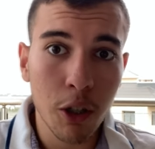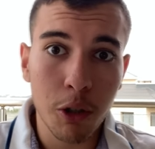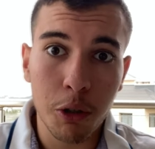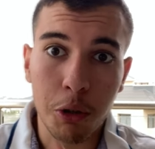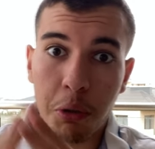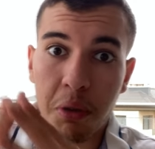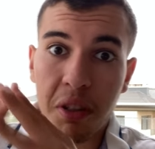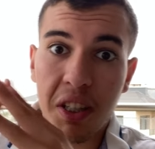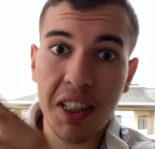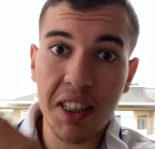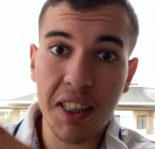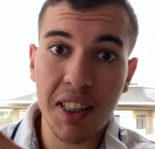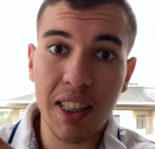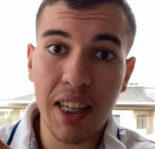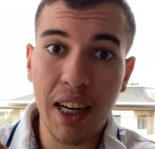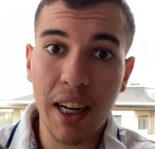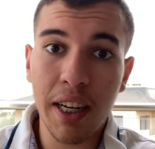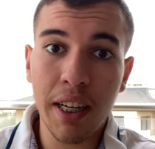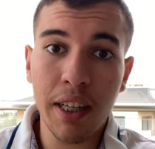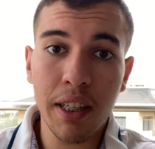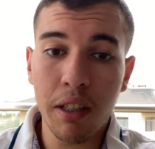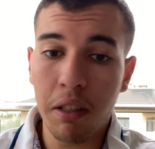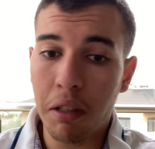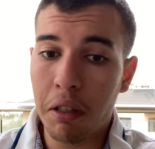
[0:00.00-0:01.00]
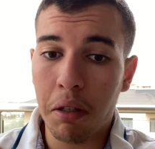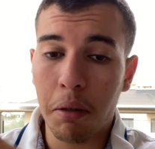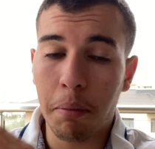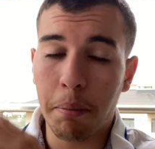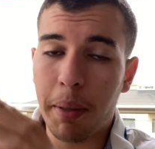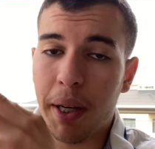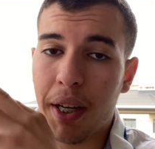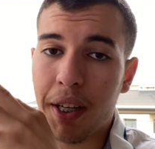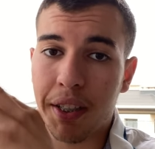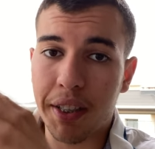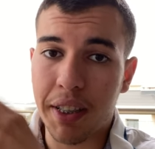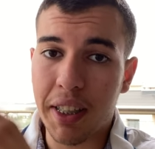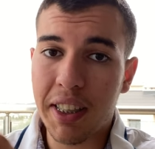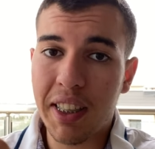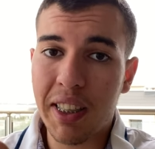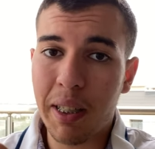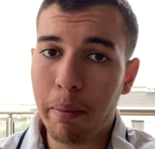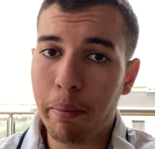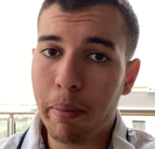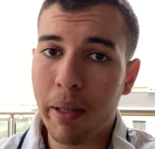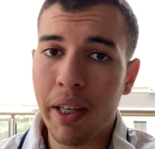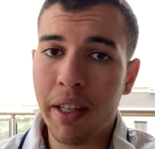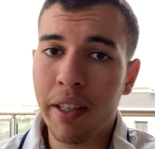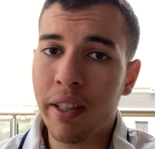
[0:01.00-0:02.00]
to this guy being
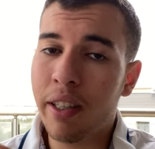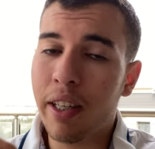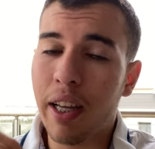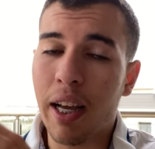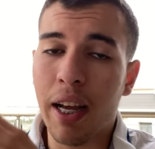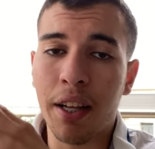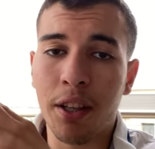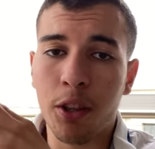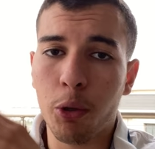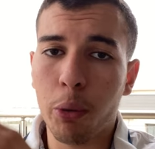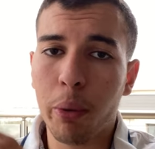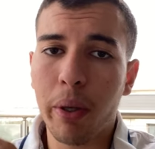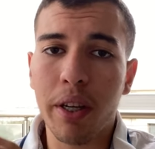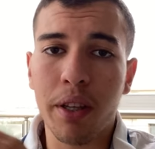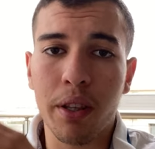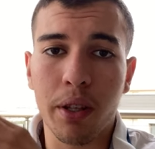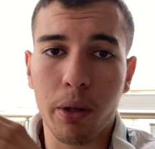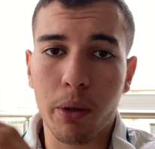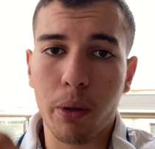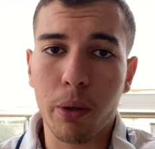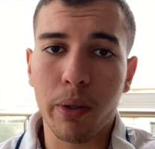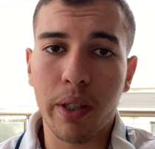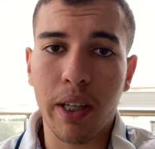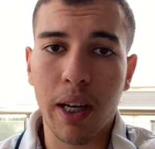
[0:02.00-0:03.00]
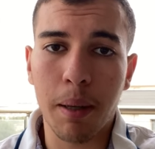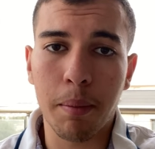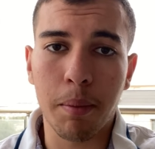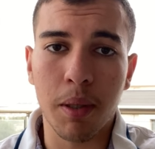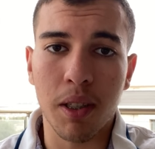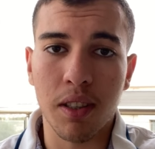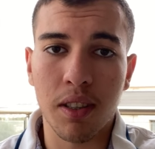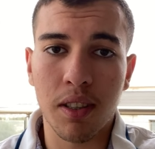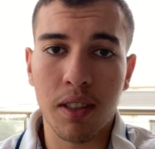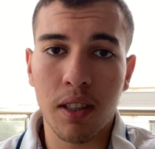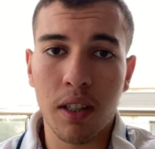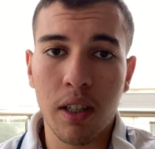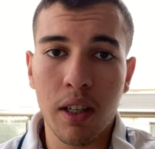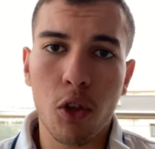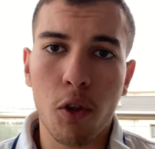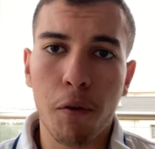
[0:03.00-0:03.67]
disciplined and doing the good habits.